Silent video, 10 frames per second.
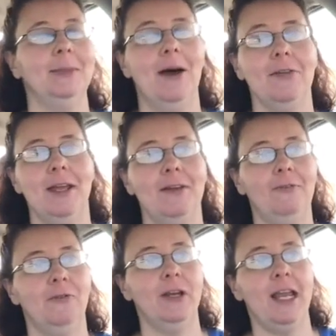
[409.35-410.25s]
how they
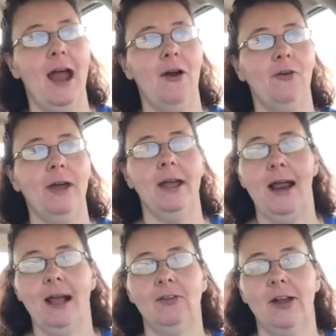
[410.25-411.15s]
freak out and
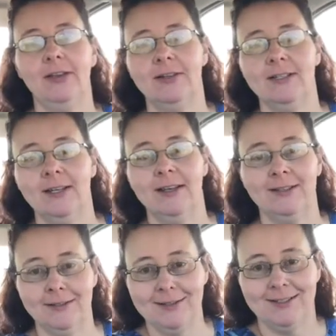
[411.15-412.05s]
act like they're dead
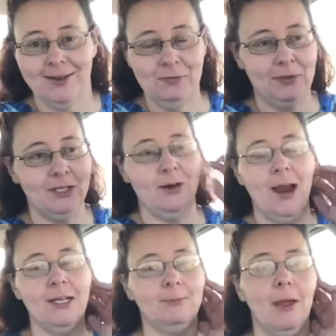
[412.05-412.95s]
and stuff. It
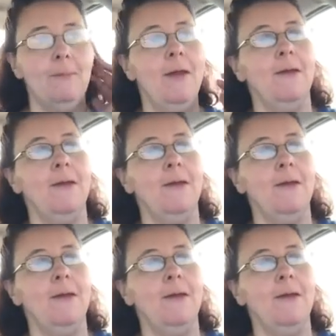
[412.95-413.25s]
cracks me up.